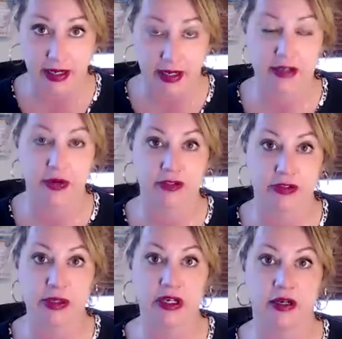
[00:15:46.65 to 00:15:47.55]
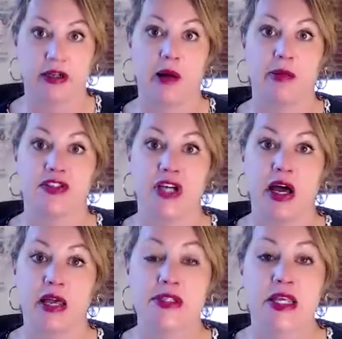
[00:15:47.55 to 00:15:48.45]
I know I've repeated it a couple of
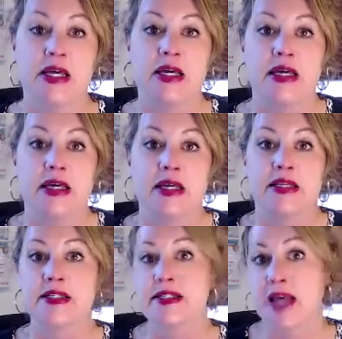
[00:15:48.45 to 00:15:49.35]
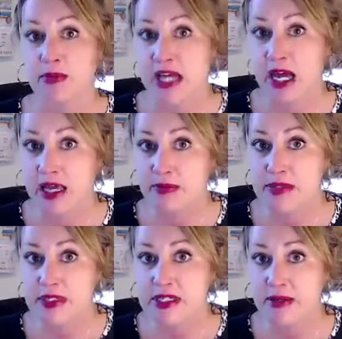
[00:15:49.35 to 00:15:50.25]
times.
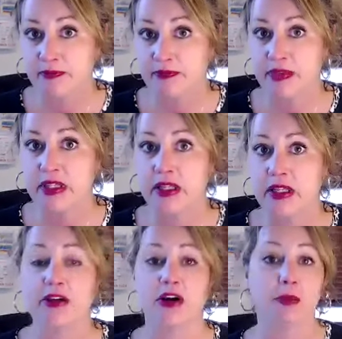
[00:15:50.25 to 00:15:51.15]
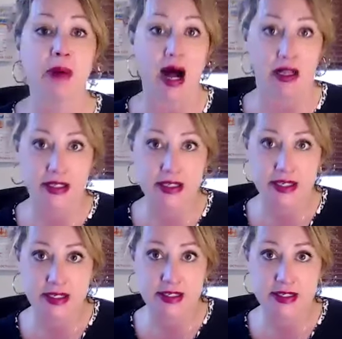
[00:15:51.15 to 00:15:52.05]
Sometimes there are
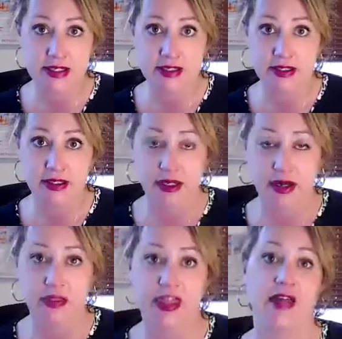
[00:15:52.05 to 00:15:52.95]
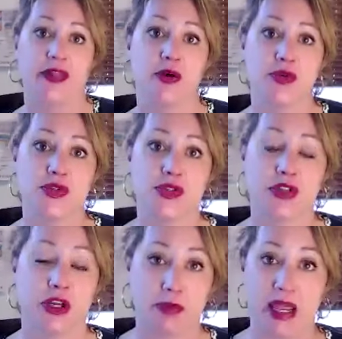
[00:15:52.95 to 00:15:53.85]
policies that
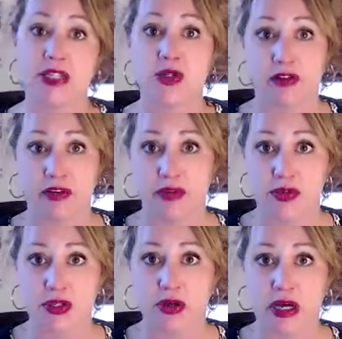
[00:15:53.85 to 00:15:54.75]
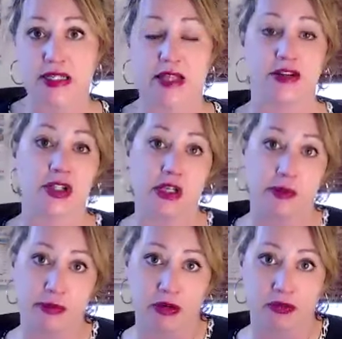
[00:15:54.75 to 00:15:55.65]
are based off of those laws, and there's a little bit
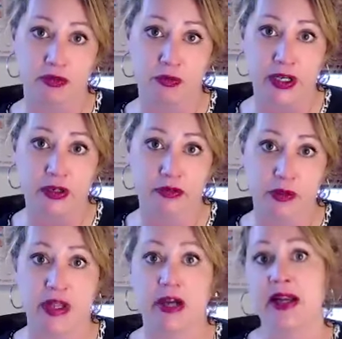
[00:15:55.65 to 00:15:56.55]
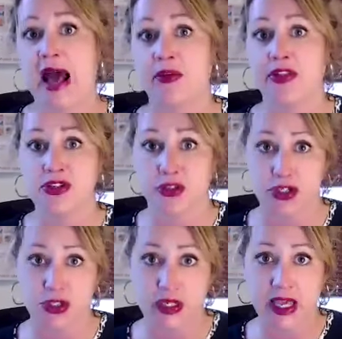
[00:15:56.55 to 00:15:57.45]
more wiggle room there in how things are
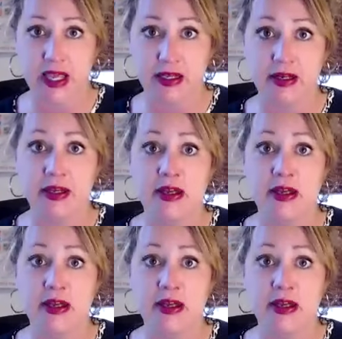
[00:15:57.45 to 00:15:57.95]
adjudicated.